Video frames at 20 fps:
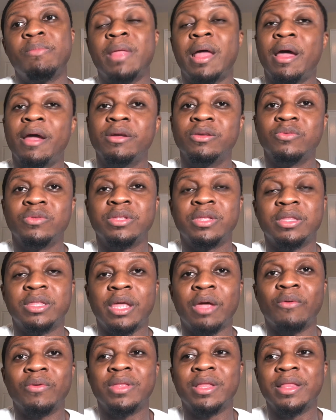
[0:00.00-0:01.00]
Now here's what the
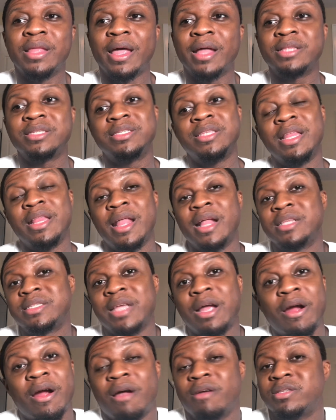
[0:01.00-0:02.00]
thing with the Nets. The Nets
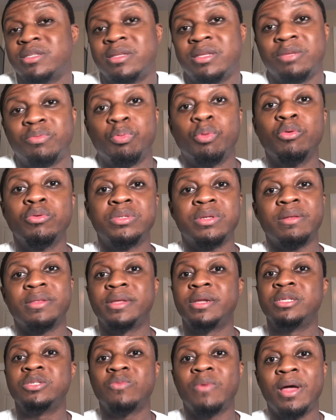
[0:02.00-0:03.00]
are out to prove
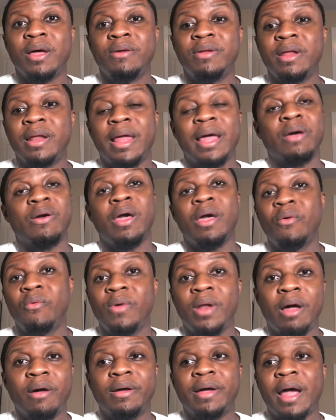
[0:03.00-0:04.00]
something as well. They're like, hey,
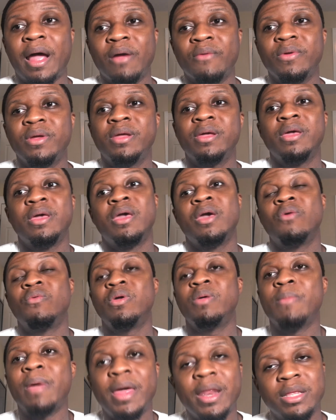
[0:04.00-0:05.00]
without Kyrie,
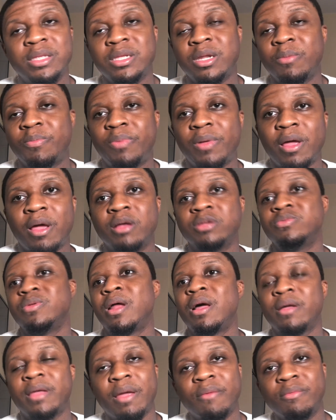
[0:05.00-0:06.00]
we made it to the playoffs.
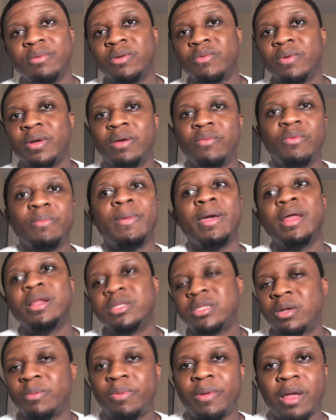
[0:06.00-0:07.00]
Without Kevin Durant, we made it
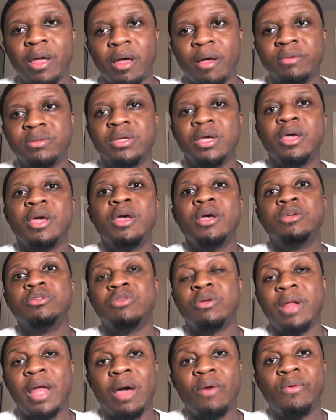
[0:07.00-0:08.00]
to the playoffs. So
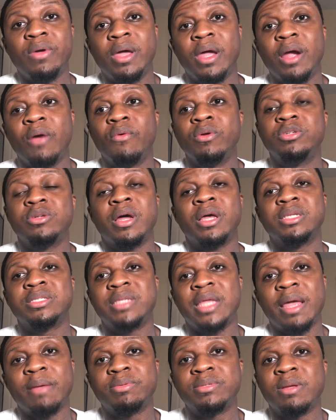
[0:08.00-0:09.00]
now we're here, we're trying to
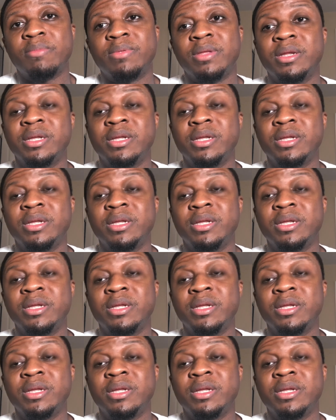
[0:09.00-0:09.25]
stamp something.